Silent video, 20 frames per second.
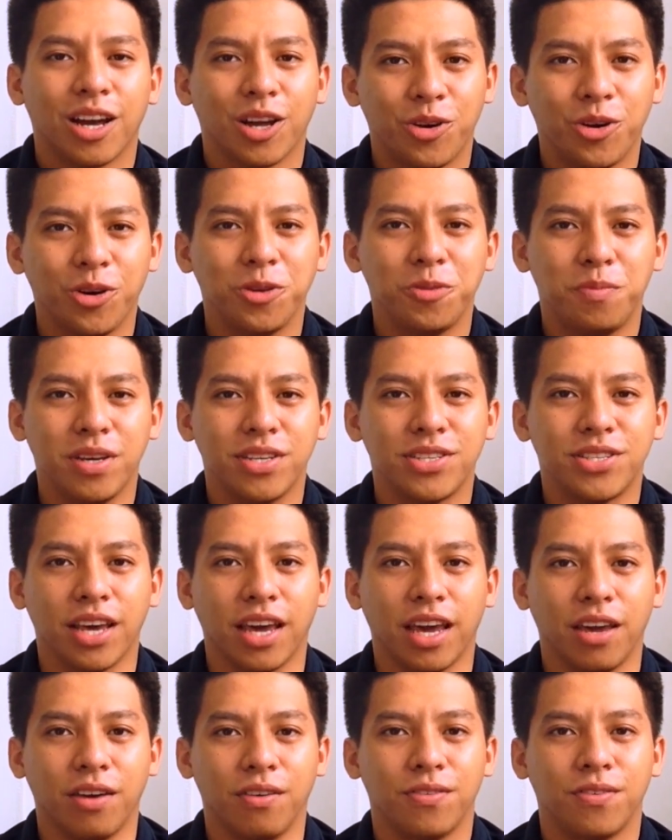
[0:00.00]
could be
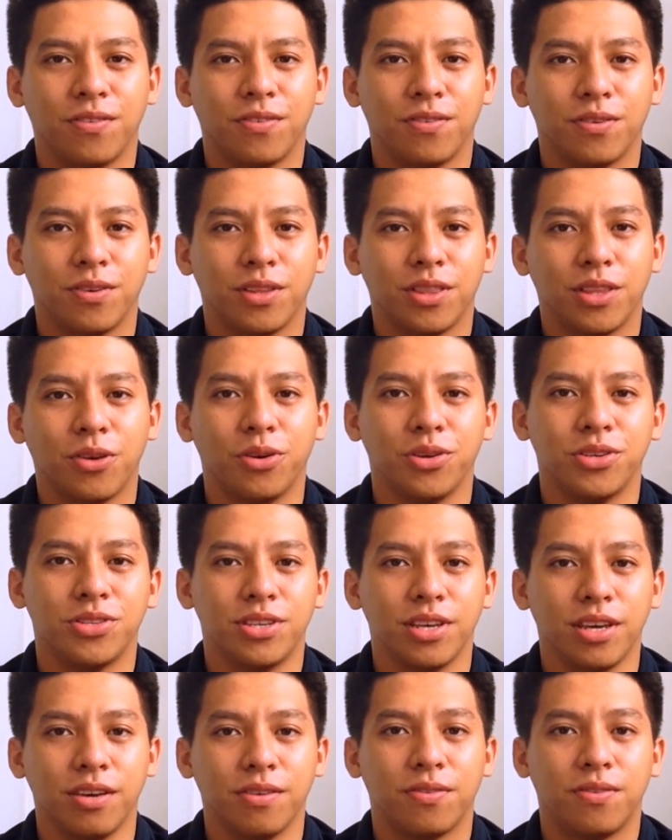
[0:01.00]
saved to
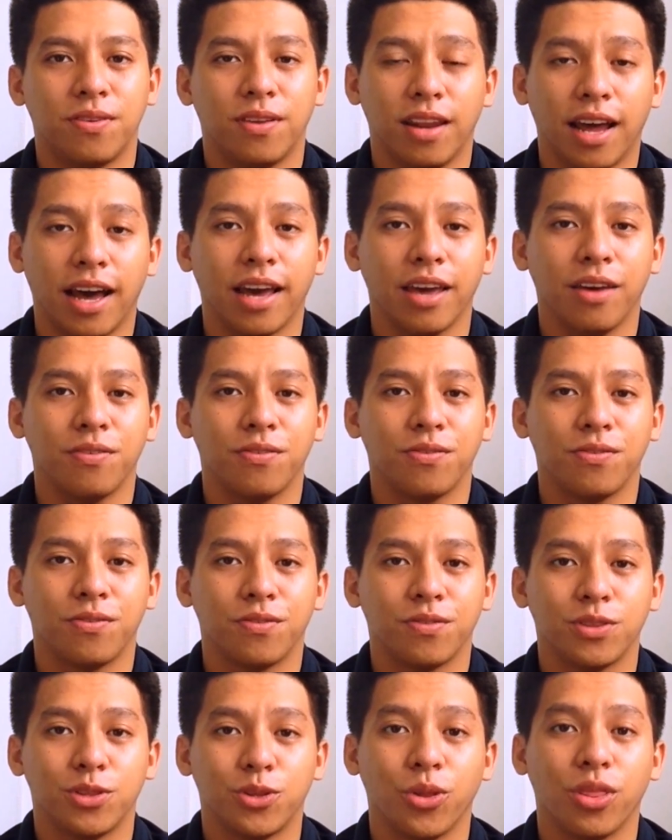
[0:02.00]
receive life
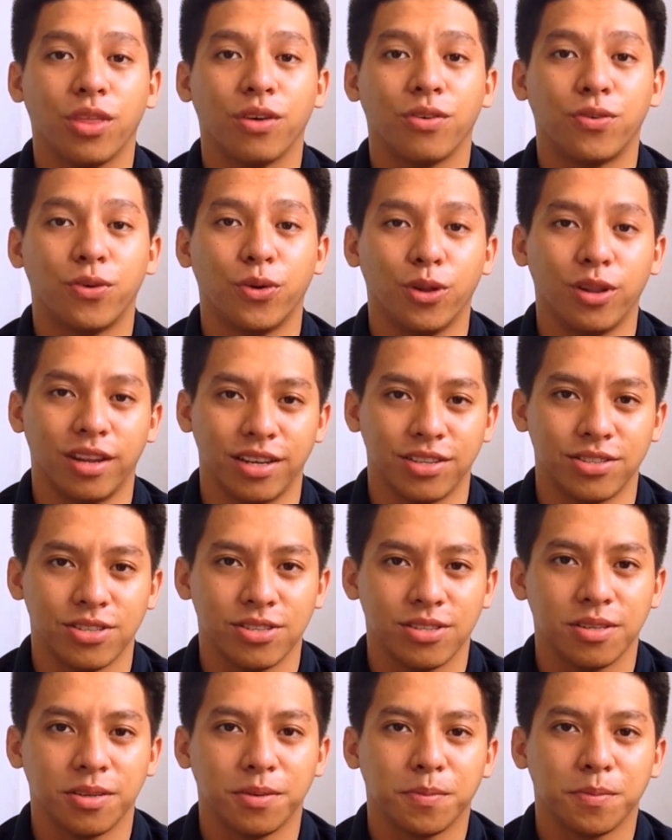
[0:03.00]
to the fullness?